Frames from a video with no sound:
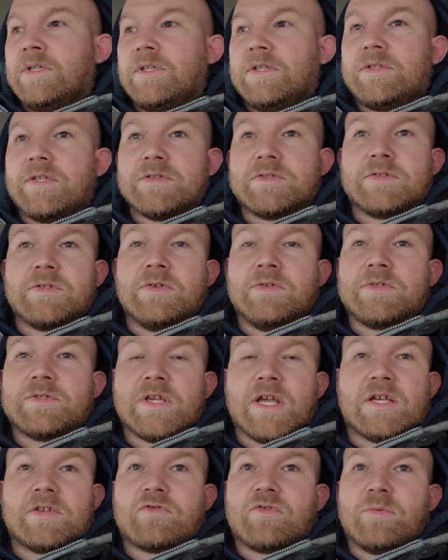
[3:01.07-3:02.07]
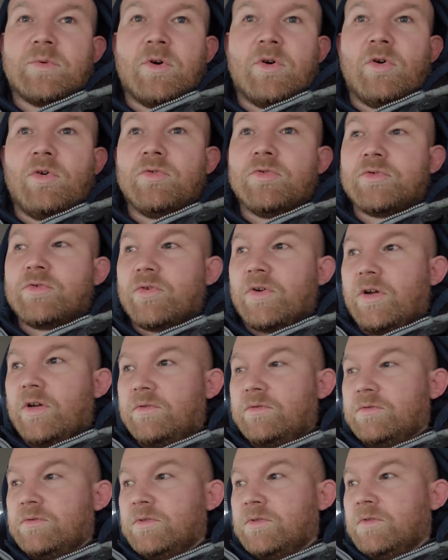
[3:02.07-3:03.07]
that doesn't know his ass from a hole in the
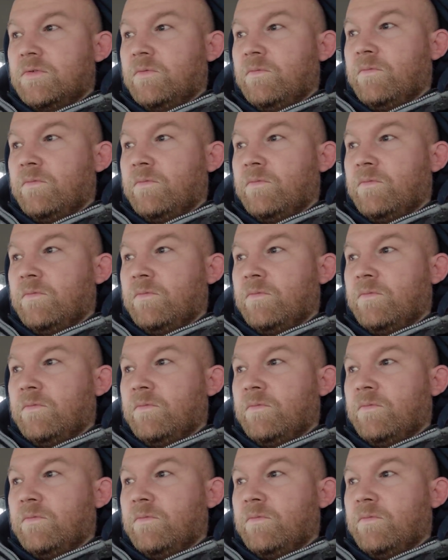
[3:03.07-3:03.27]
ground.